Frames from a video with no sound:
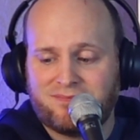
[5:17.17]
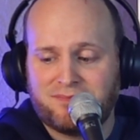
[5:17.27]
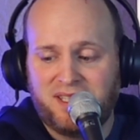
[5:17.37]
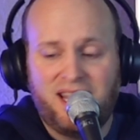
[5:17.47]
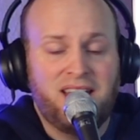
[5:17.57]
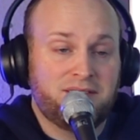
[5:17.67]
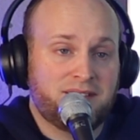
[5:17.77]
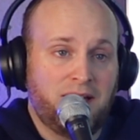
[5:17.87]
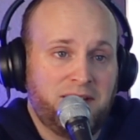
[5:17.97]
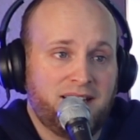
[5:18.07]
But yeah,
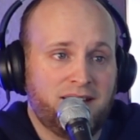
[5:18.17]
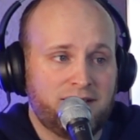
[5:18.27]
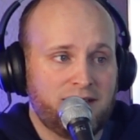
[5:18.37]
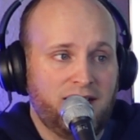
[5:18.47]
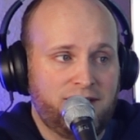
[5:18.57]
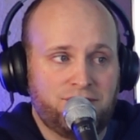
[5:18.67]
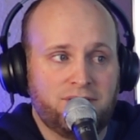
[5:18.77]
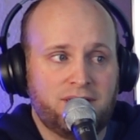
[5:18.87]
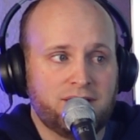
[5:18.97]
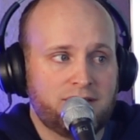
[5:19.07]
I
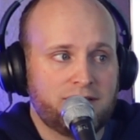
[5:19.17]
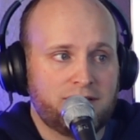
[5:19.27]
enjoyed it.